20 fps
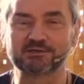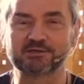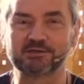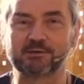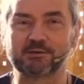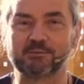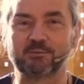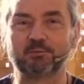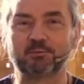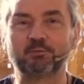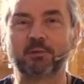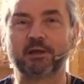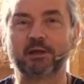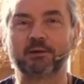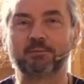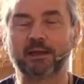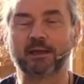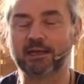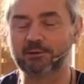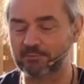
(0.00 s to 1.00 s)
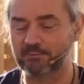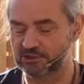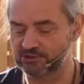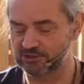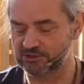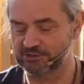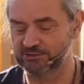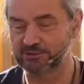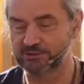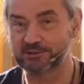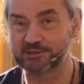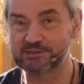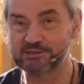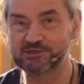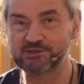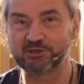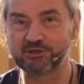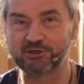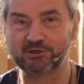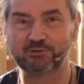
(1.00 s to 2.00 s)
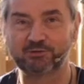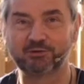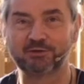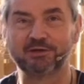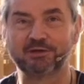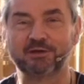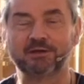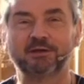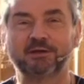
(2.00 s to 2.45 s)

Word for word: because um, my main mission is to